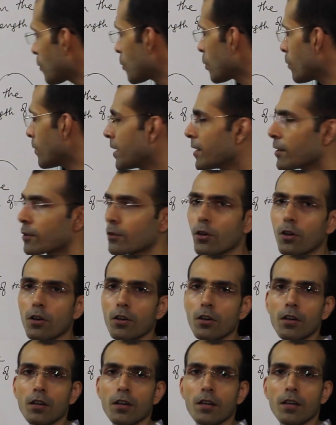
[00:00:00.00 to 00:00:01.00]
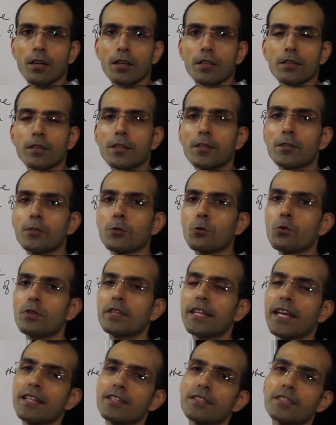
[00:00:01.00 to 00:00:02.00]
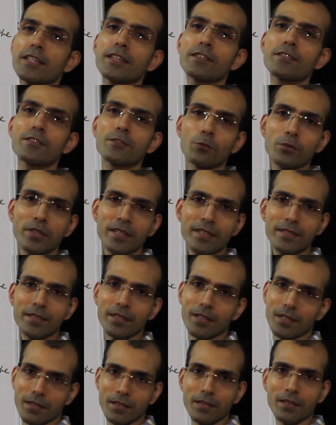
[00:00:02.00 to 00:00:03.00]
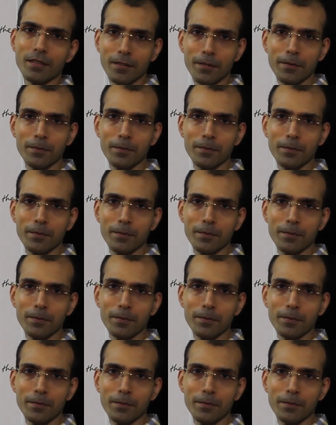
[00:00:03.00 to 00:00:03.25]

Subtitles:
do we draw the two tangents to the circle